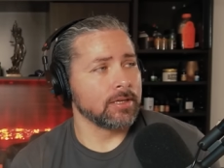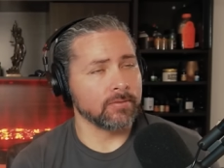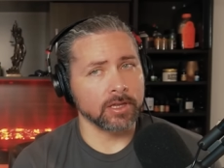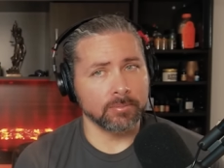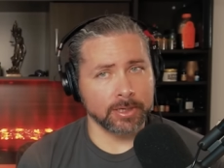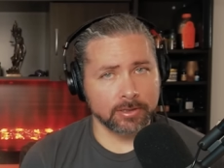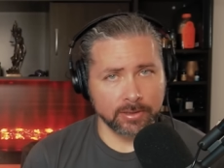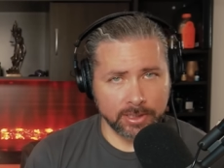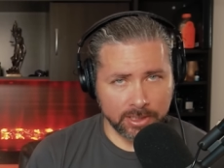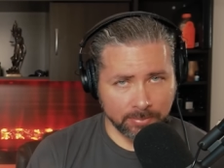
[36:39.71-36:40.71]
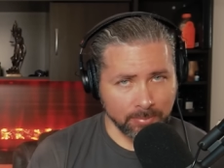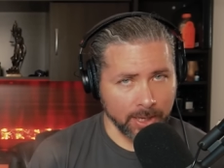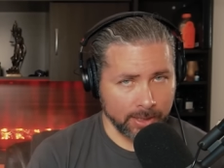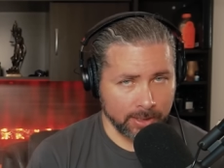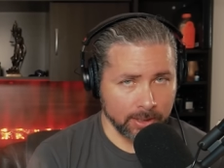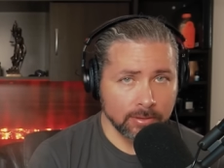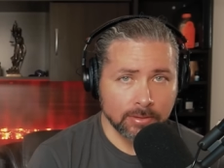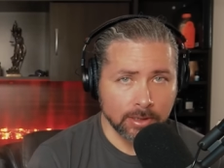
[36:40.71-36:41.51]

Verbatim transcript: Developmentally, she may,